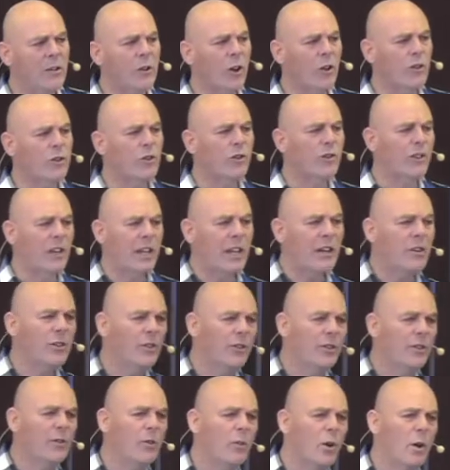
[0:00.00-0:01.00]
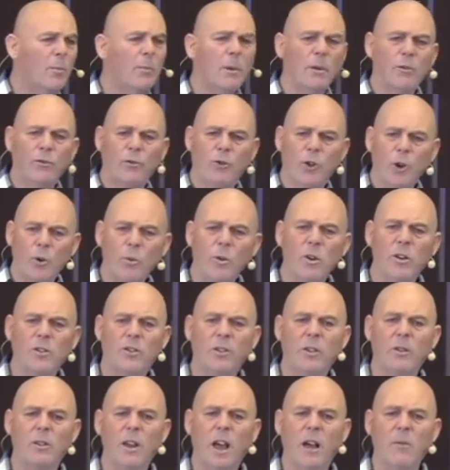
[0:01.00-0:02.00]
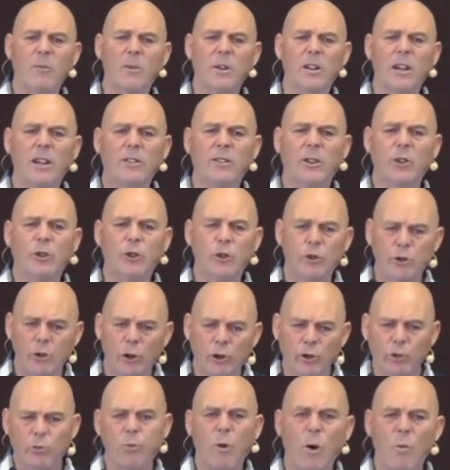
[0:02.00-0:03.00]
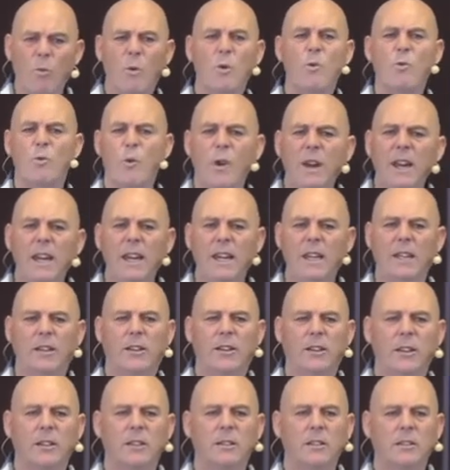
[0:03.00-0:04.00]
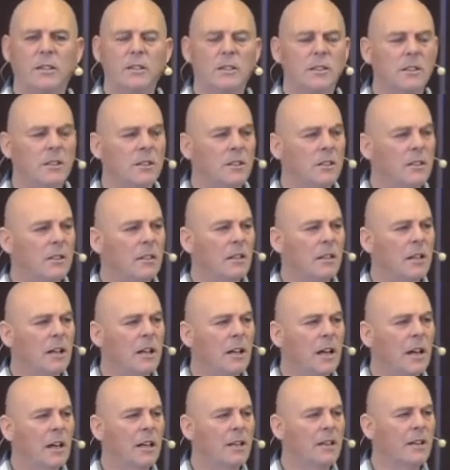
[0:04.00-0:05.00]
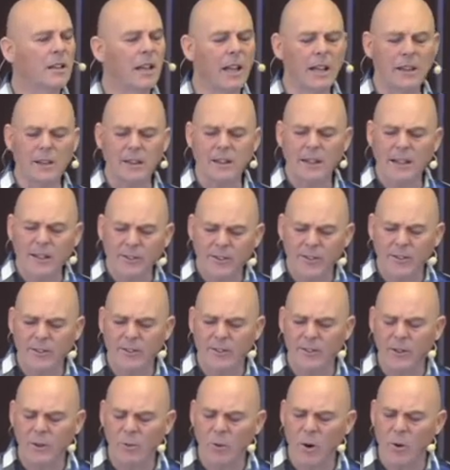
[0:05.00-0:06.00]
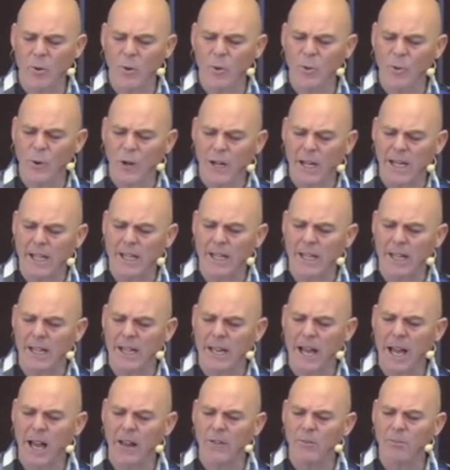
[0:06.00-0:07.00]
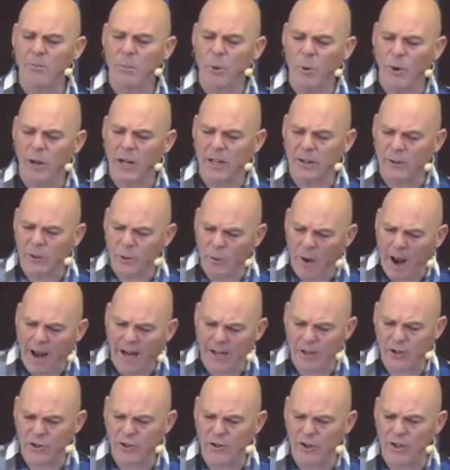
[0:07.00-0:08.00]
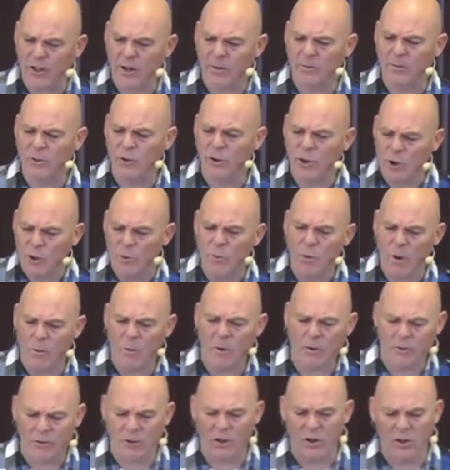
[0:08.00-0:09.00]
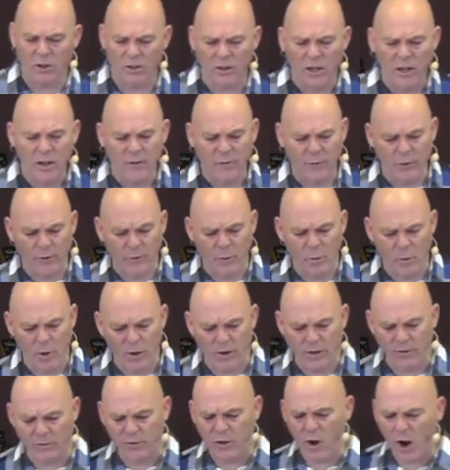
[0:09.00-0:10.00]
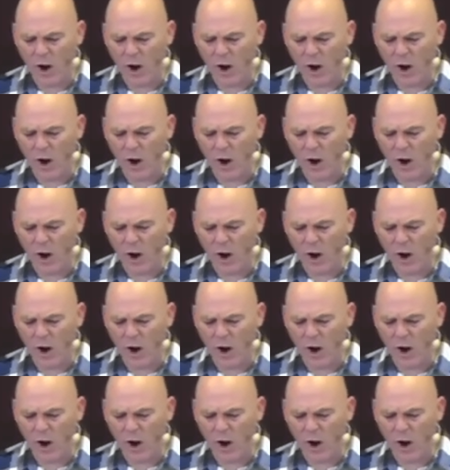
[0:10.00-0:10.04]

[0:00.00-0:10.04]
not just hearers of the word, but doers, and we need to trust what we read and listen to what we're reading and put it into action and do what we're told from the word of